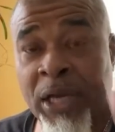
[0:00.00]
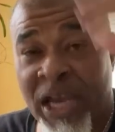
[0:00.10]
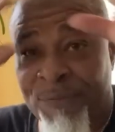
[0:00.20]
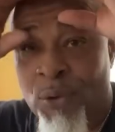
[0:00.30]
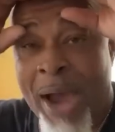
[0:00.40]

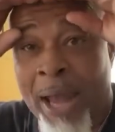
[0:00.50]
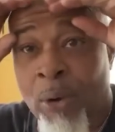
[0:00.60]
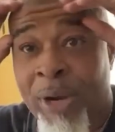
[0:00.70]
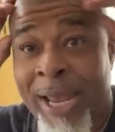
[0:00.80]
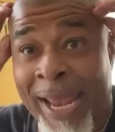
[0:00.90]
If you got
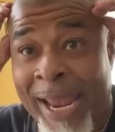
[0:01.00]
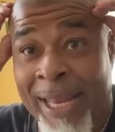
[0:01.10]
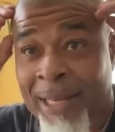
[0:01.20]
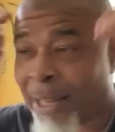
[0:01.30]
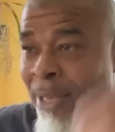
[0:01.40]
on a
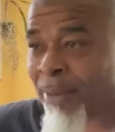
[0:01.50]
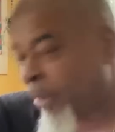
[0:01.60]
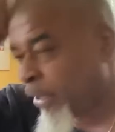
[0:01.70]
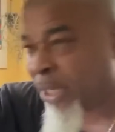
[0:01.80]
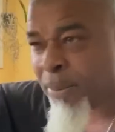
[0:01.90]
headlamp,
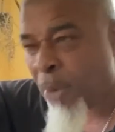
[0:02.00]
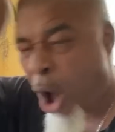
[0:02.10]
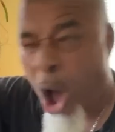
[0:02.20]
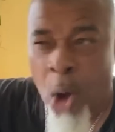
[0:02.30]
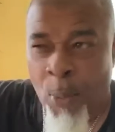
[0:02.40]
them
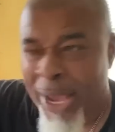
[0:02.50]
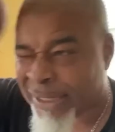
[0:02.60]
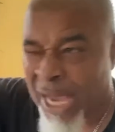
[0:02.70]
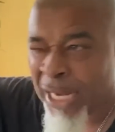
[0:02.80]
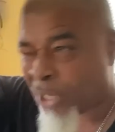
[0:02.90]
always
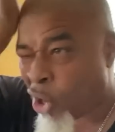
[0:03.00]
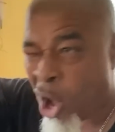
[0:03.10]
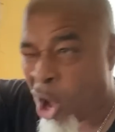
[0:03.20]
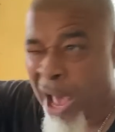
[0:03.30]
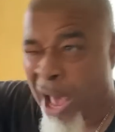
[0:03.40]
kind of
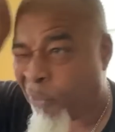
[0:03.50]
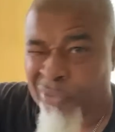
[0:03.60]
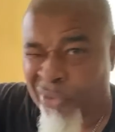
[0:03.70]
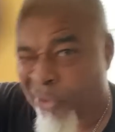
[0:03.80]
cock out.